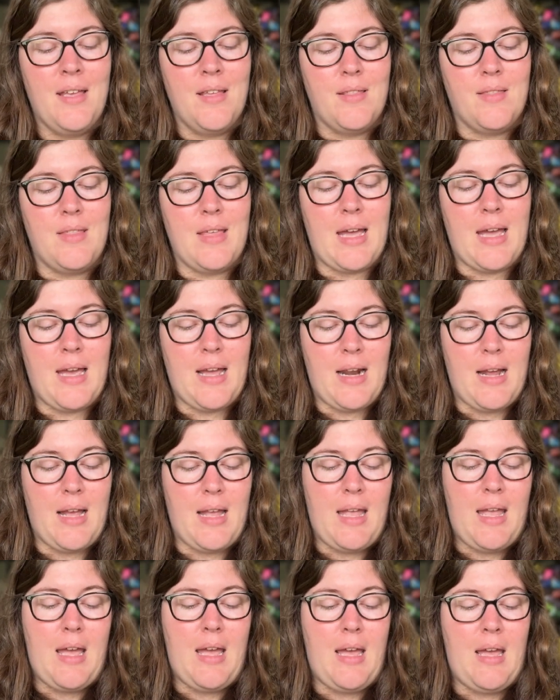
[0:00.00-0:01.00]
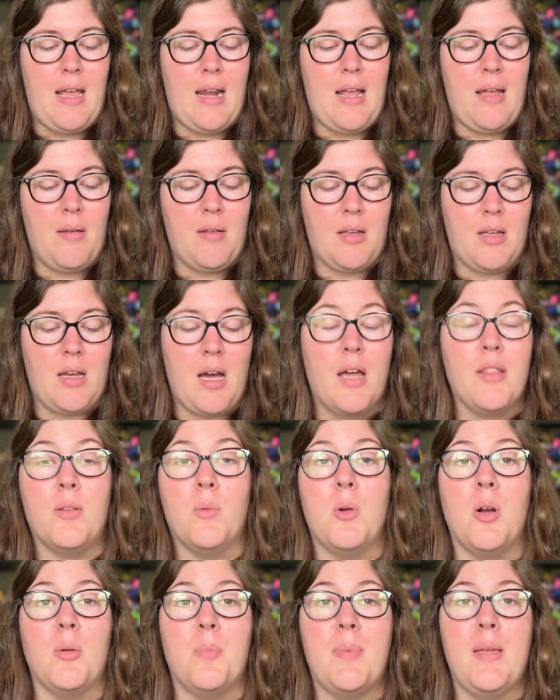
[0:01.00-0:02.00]
that I had got the
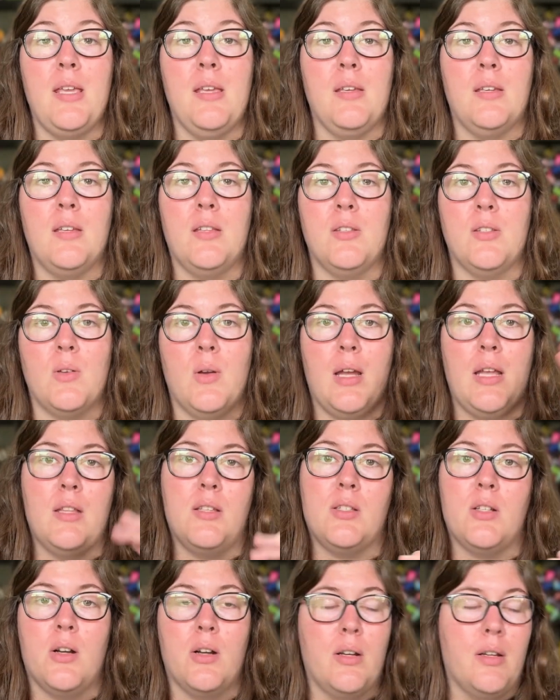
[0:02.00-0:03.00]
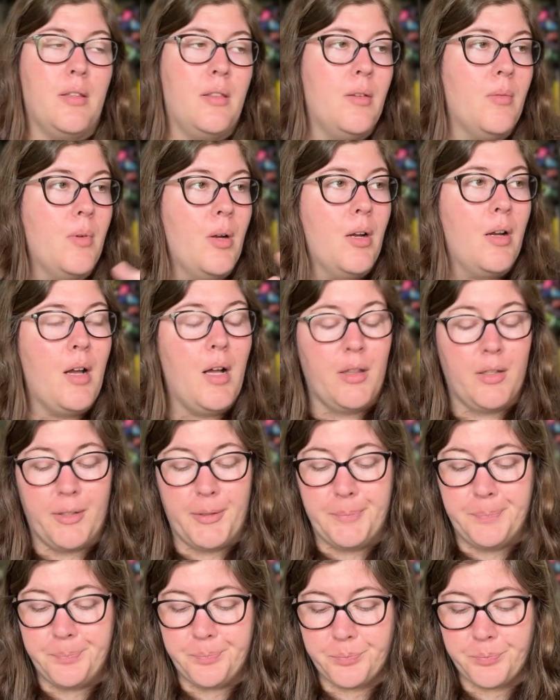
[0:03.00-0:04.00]
wrong pink, and so I had started the wrong
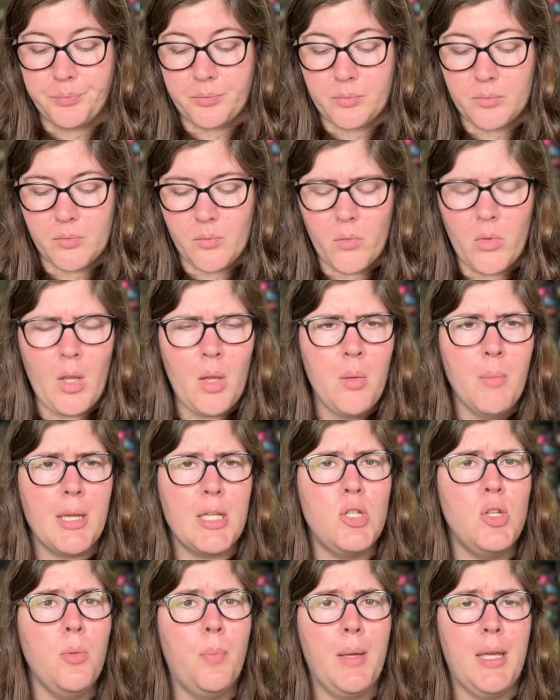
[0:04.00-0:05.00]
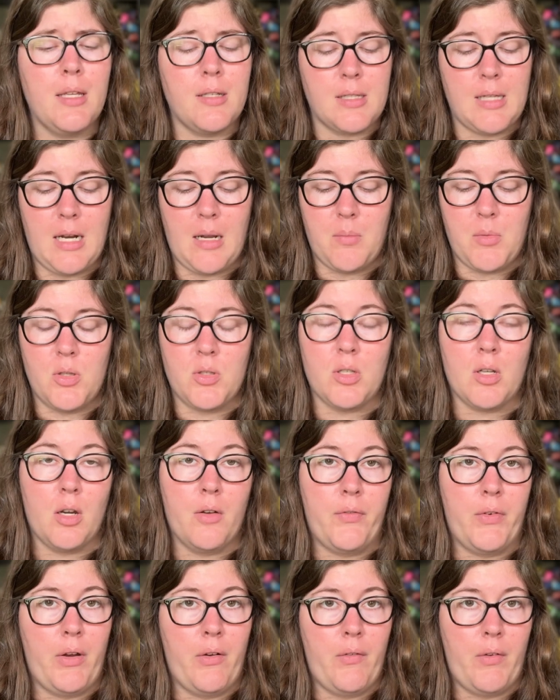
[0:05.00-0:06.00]
color. My 2 pinks that I'm using are
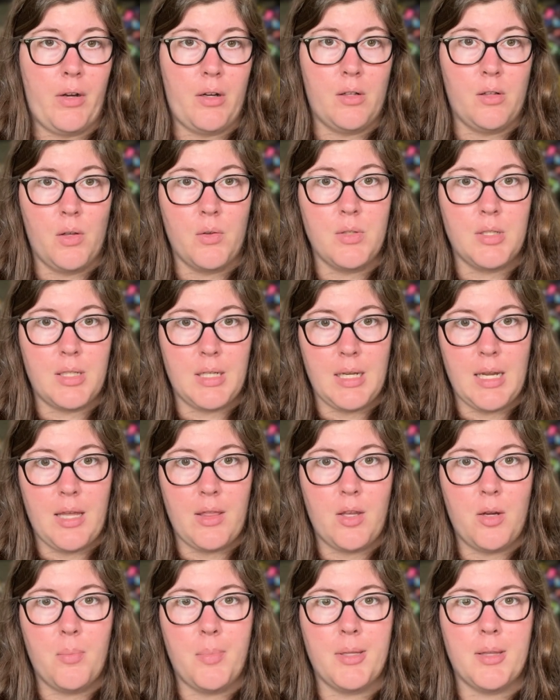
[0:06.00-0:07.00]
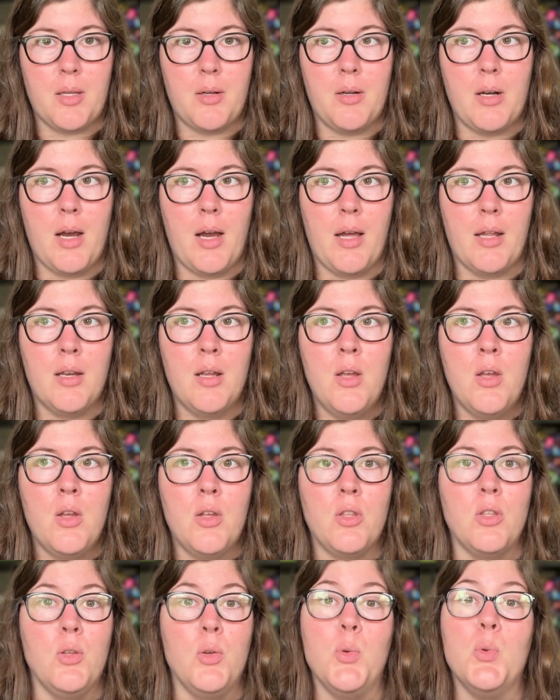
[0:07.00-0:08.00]
very close together, but they're not
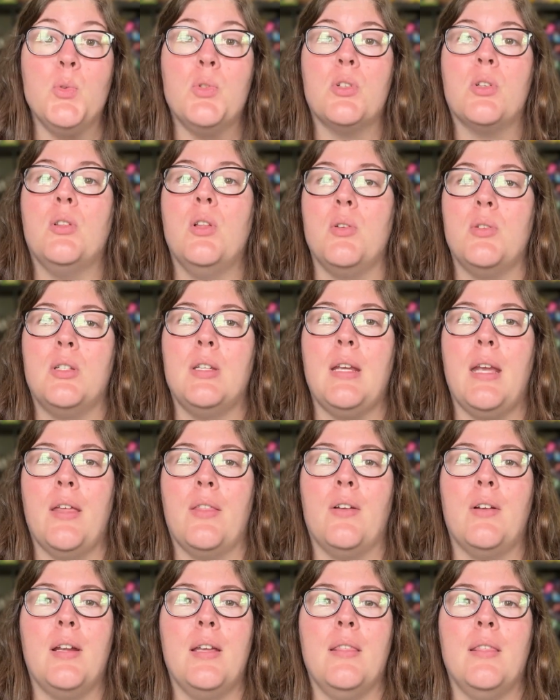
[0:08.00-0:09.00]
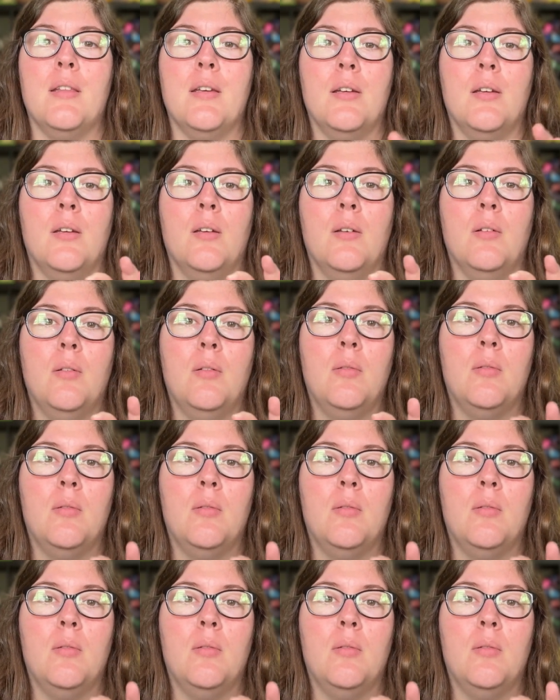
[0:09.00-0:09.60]
used close together in the